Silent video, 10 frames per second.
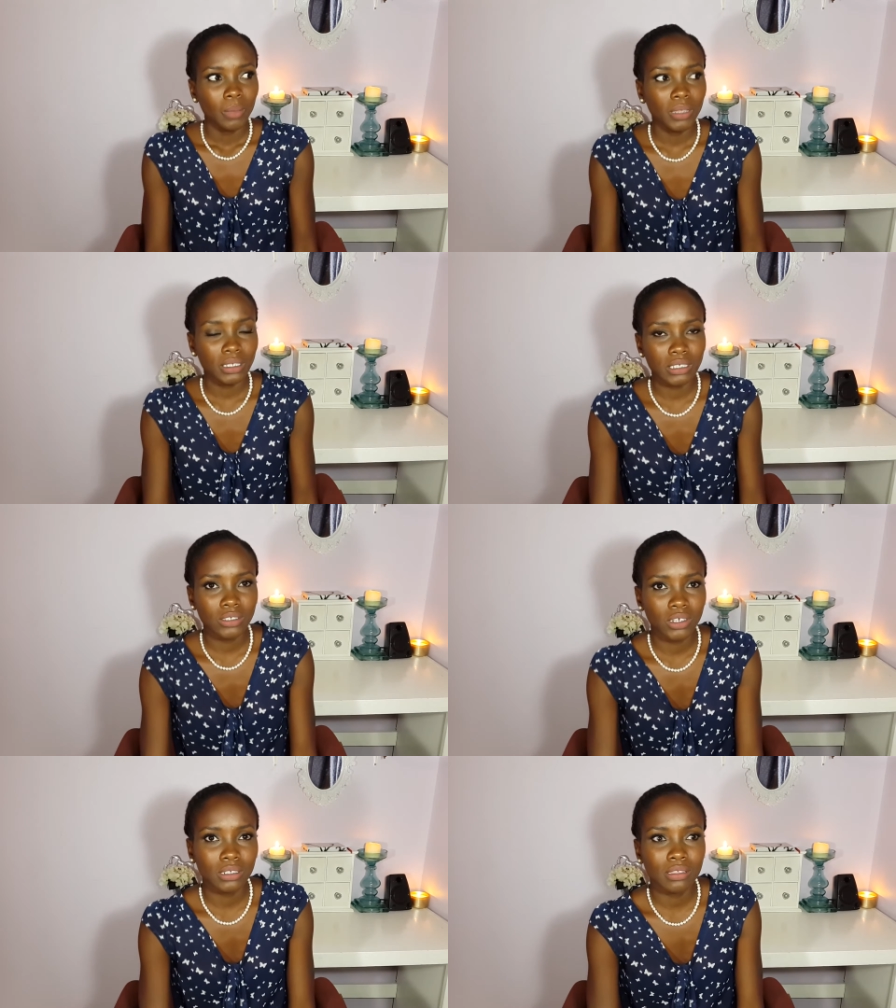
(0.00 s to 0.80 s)
Because I
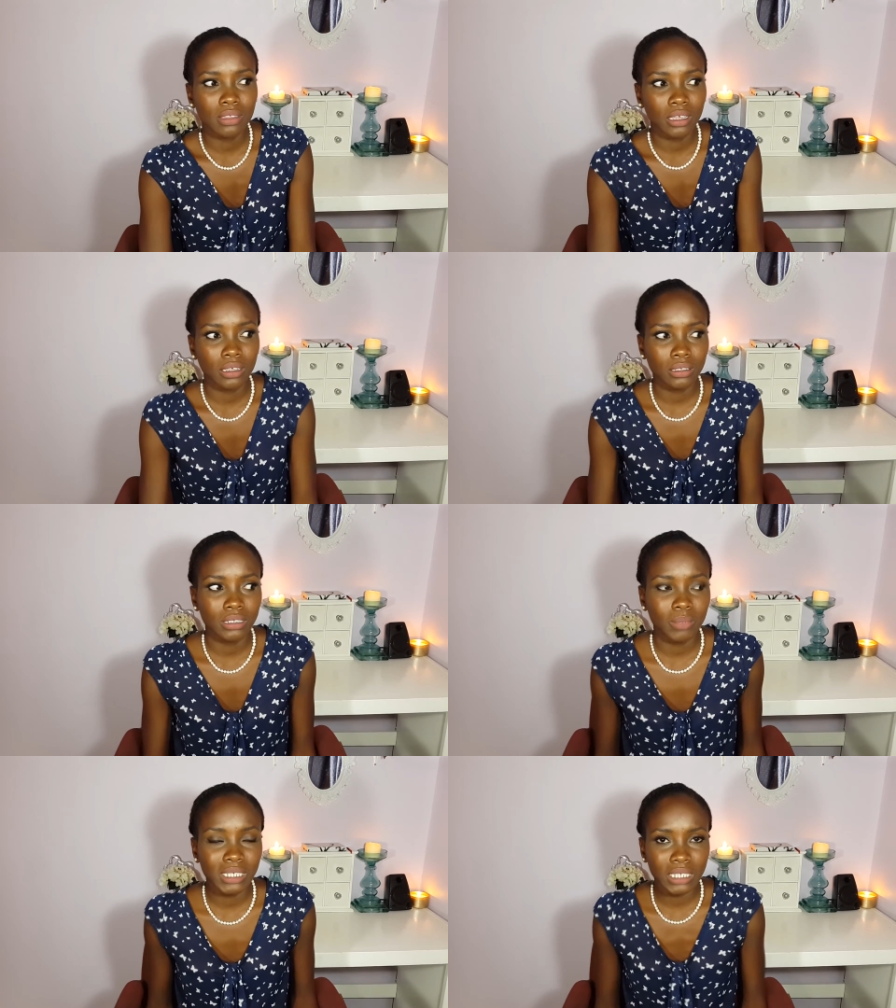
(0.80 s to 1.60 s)
started to think
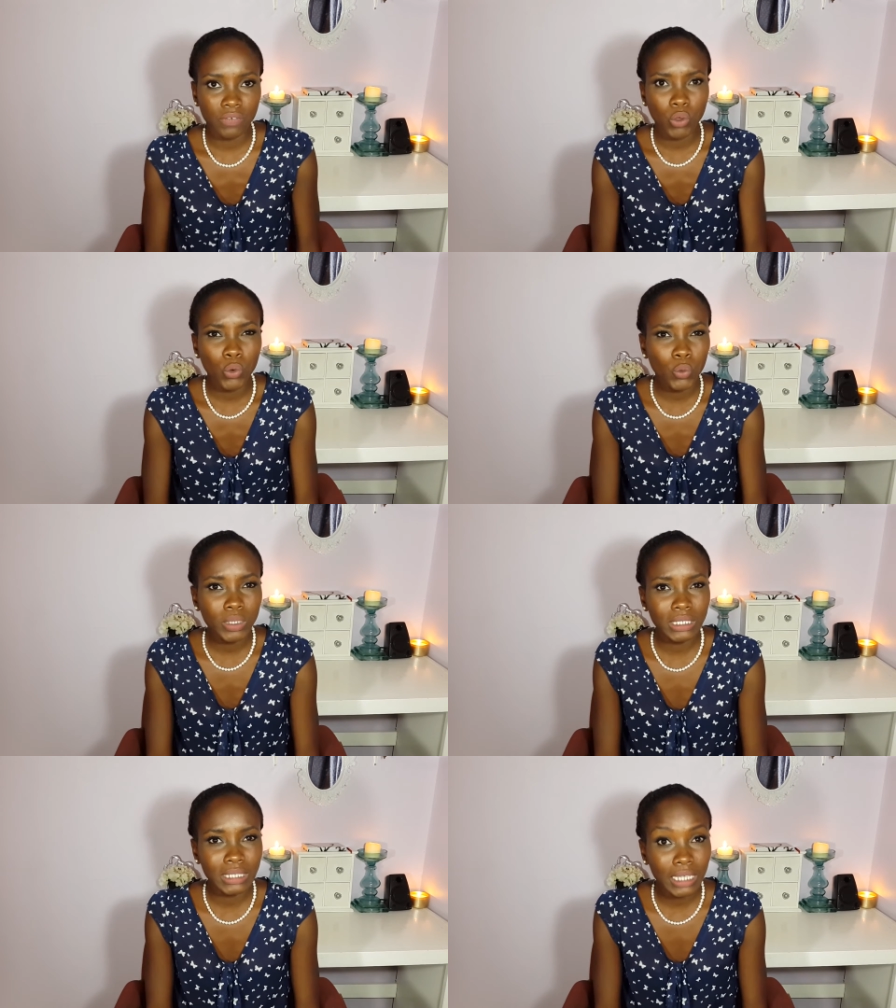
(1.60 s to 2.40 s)
to myself, who
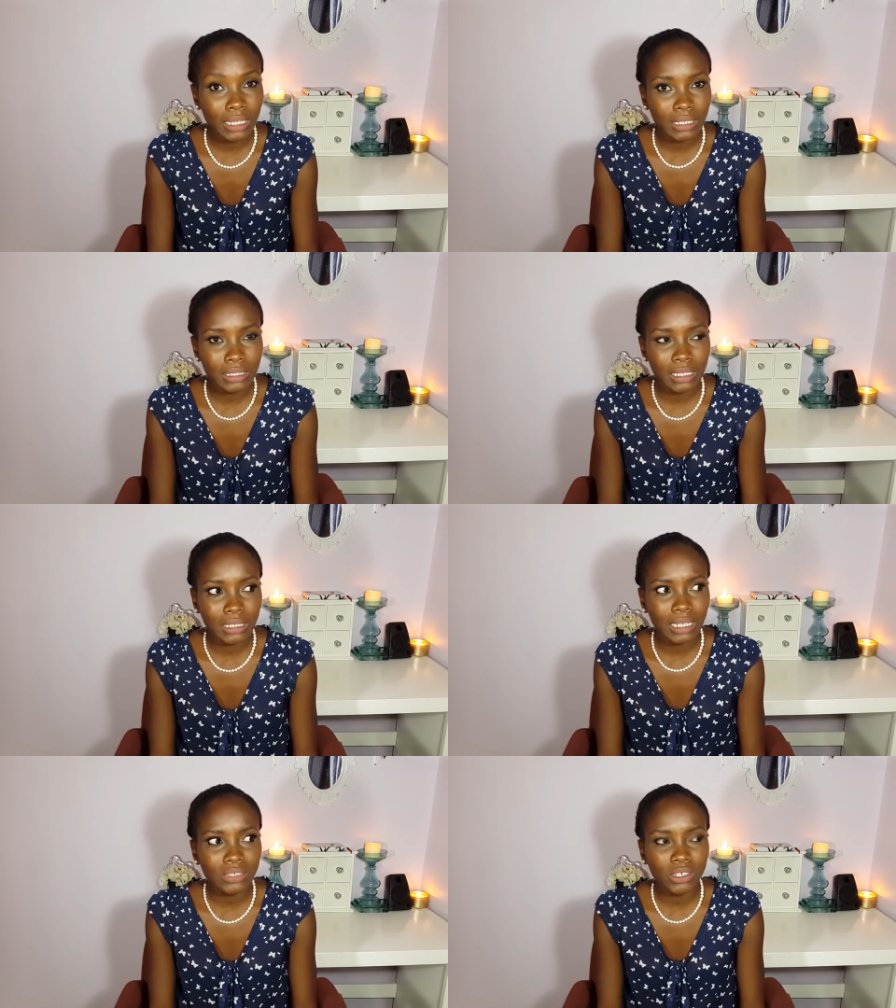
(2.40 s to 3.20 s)
would say these
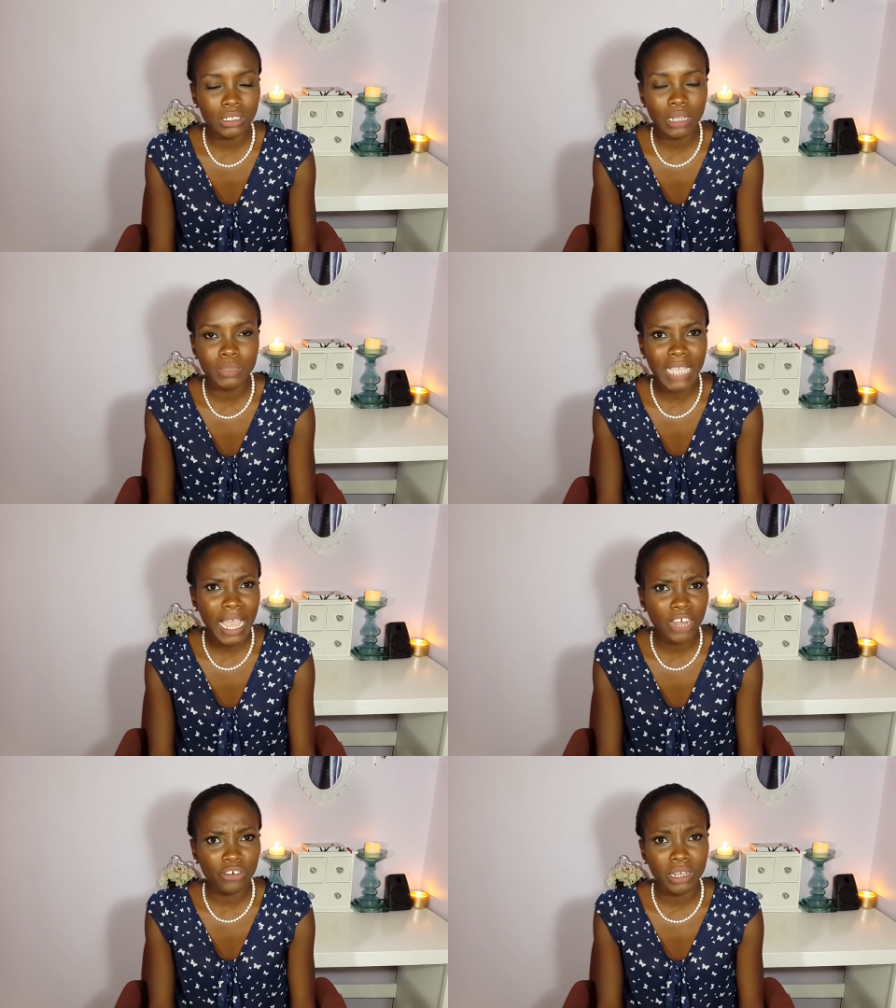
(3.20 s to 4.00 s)
things? I was
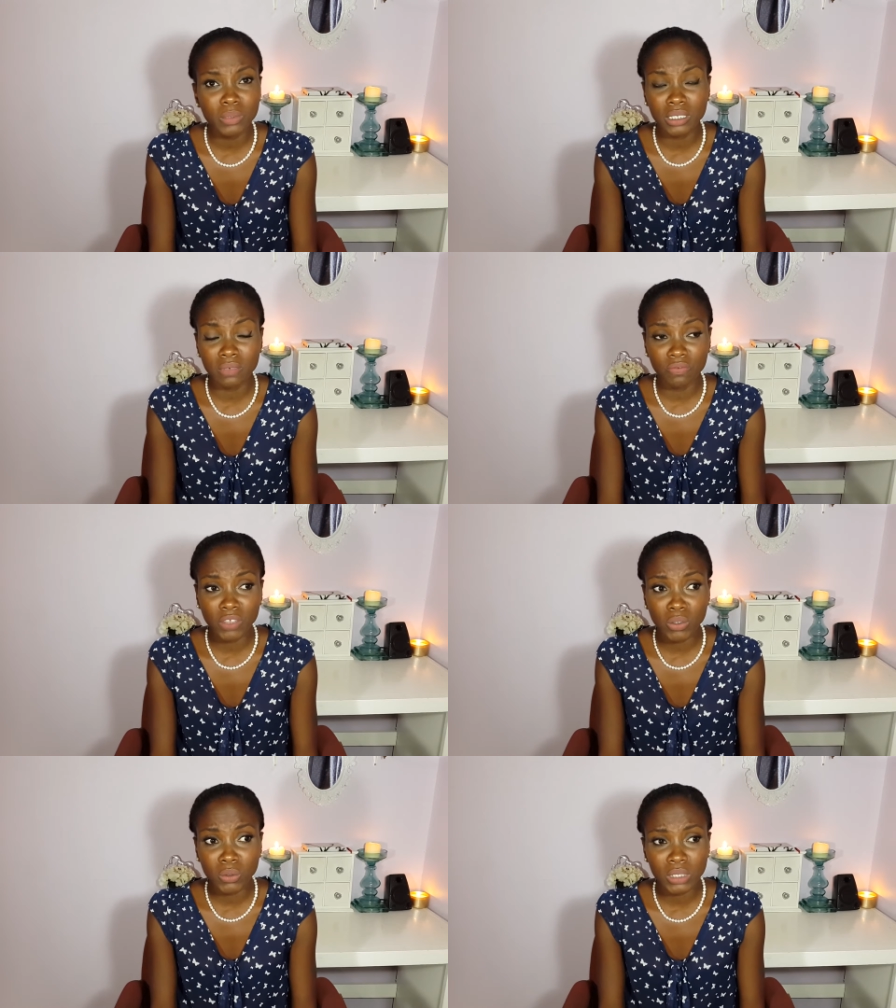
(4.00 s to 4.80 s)
angry, I was
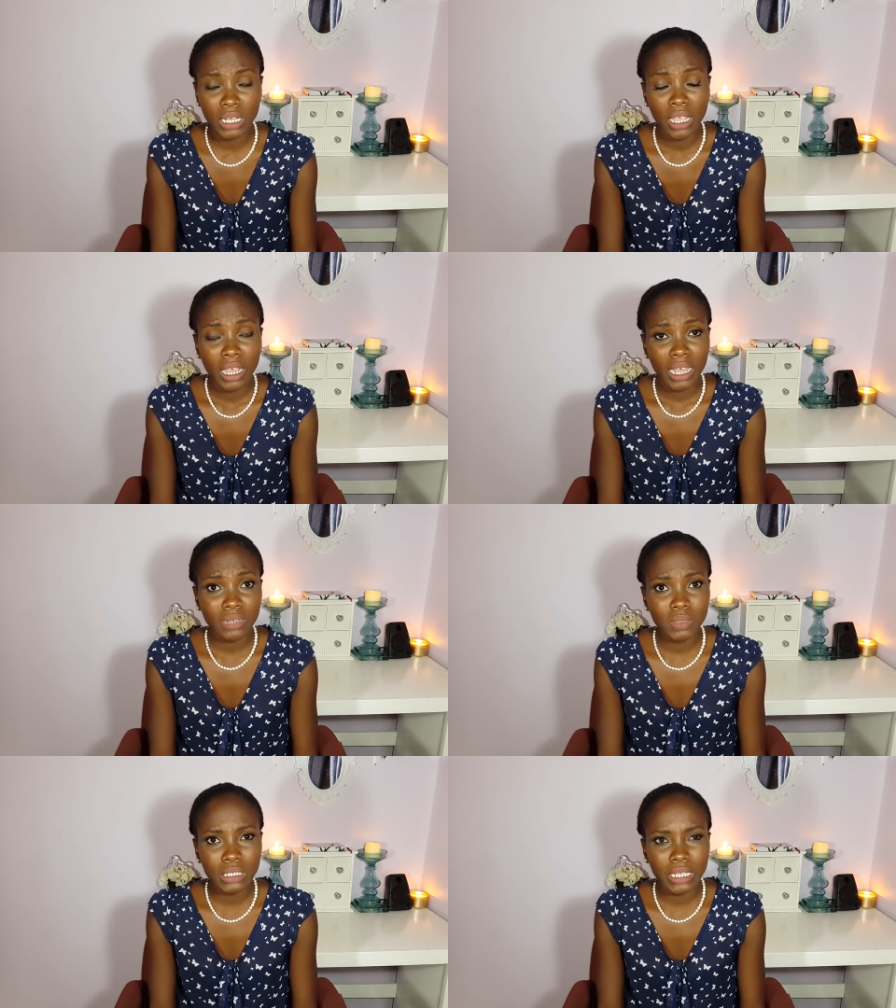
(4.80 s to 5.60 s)
confused,
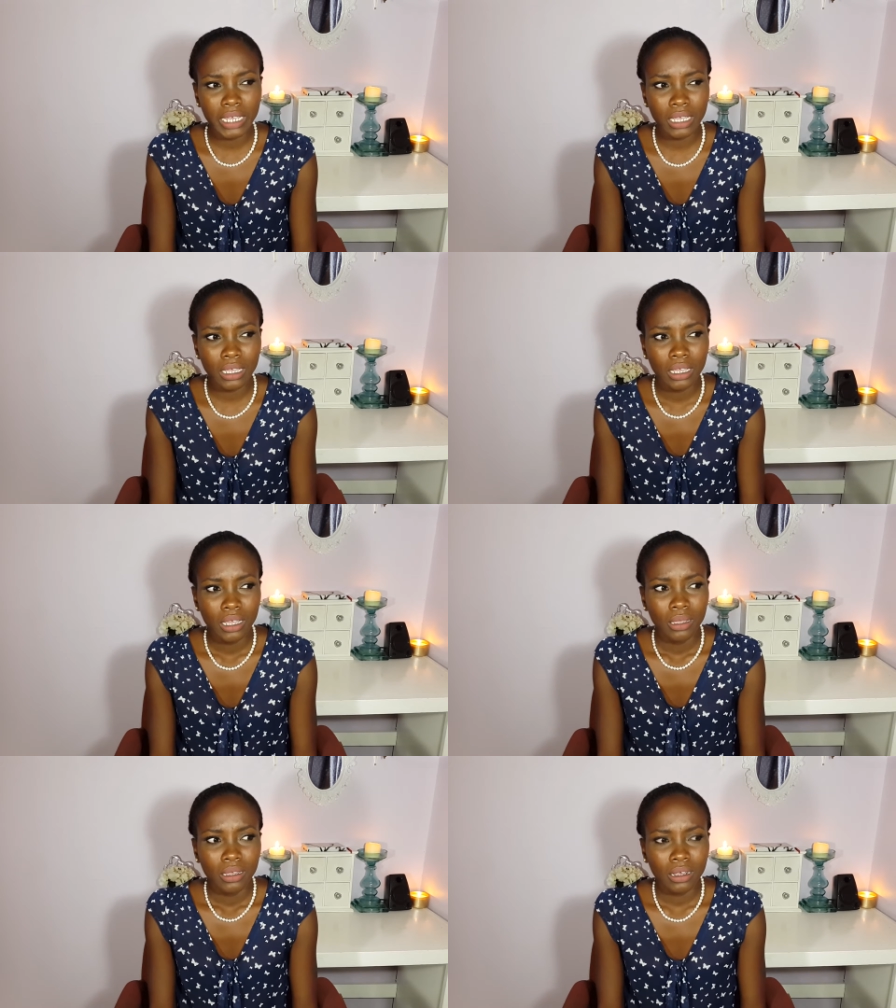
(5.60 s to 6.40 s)
I was like,
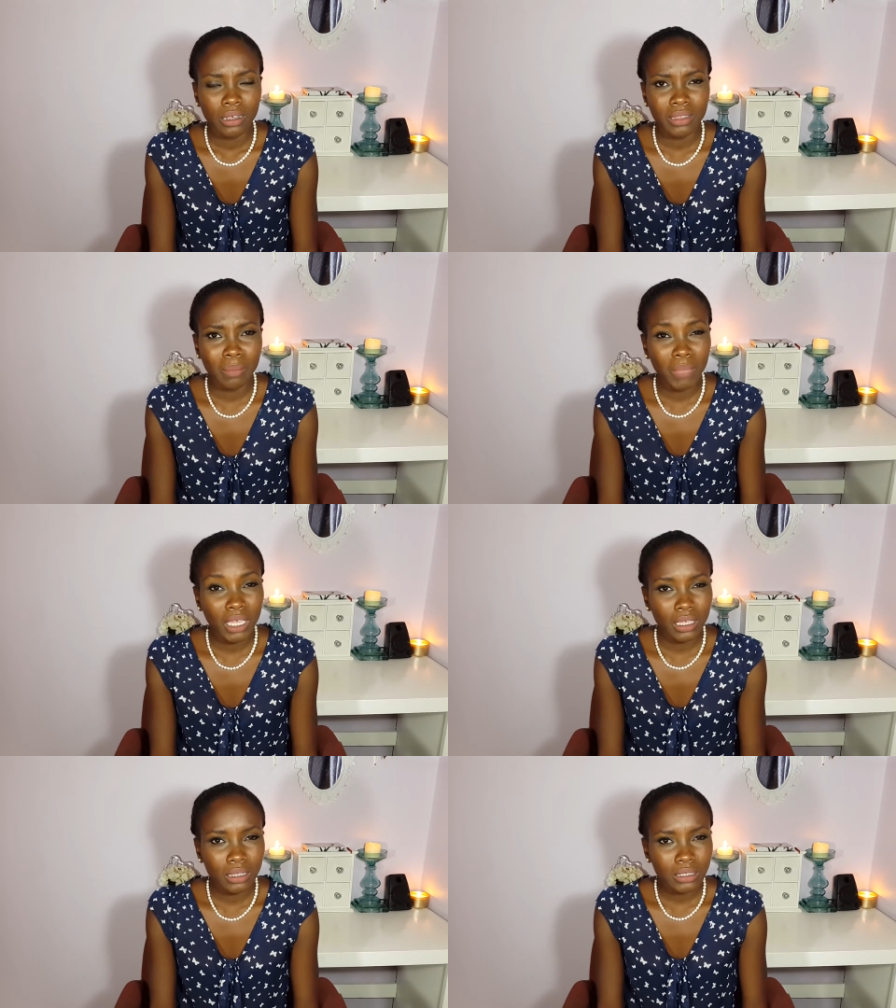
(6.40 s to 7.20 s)
are they
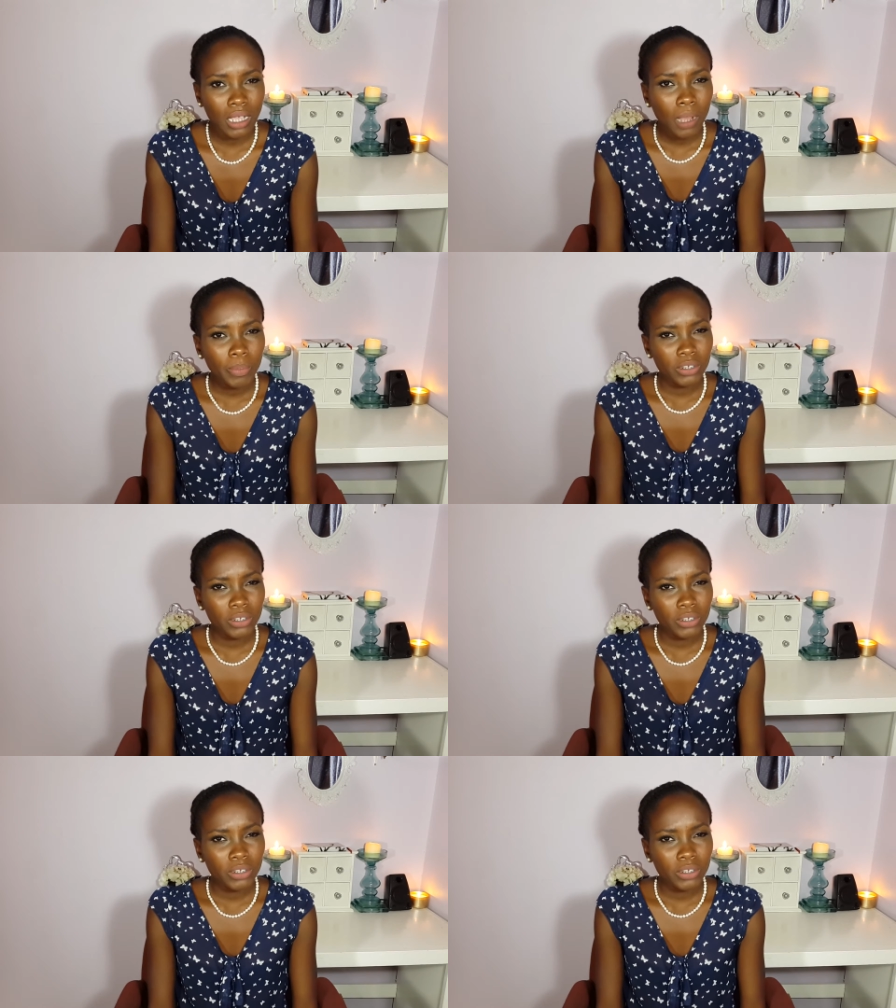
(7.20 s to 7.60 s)
making this up?